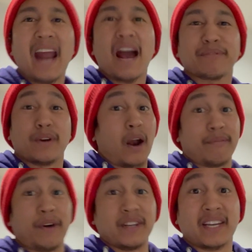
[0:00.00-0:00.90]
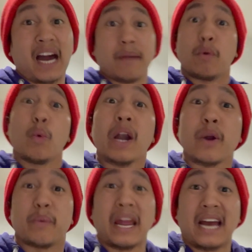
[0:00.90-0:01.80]
after a fun time where
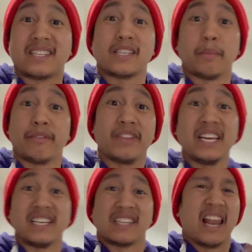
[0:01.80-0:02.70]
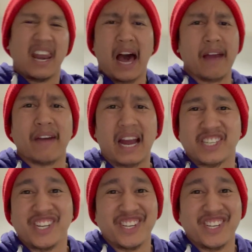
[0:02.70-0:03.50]
we had some of these live action